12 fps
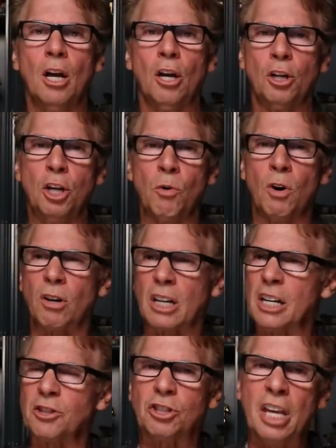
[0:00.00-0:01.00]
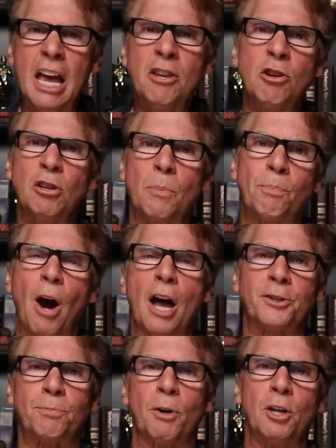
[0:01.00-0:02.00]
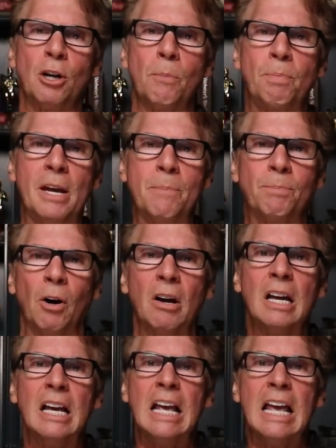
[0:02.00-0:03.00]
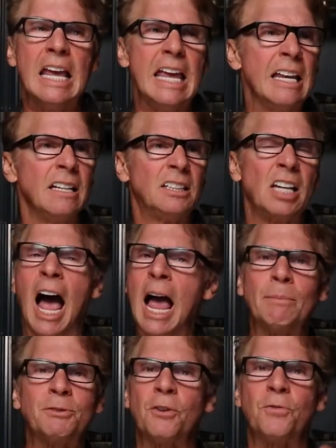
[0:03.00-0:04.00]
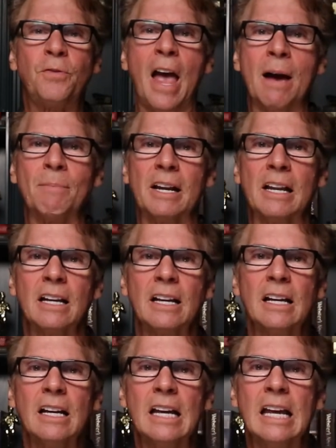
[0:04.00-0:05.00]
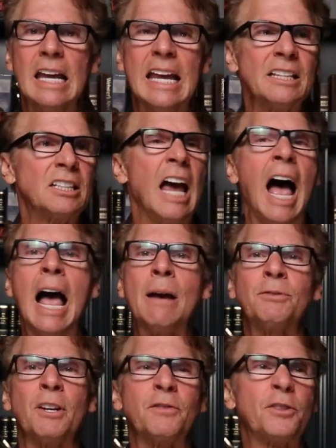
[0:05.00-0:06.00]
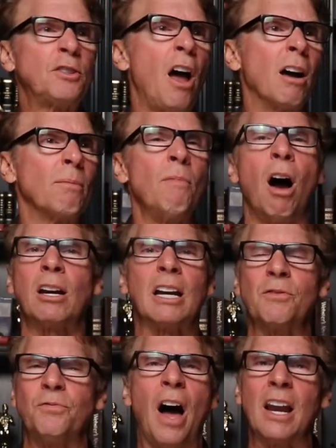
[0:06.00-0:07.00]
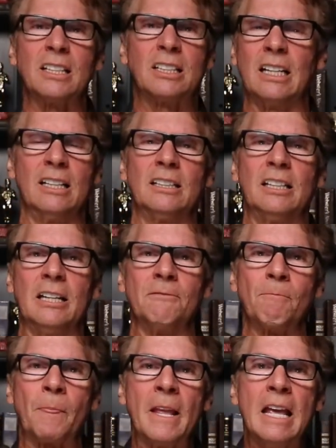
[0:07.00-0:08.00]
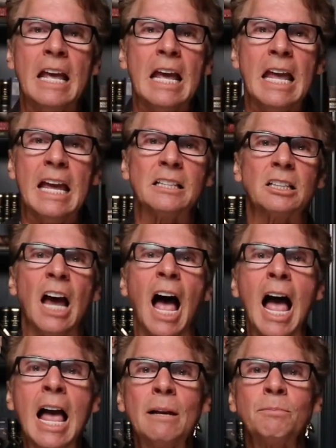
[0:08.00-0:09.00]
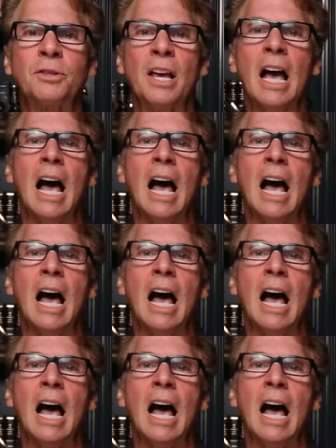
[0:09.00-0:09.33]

you will continue to prosper your people in times of famine, in times of stock market volatility. In times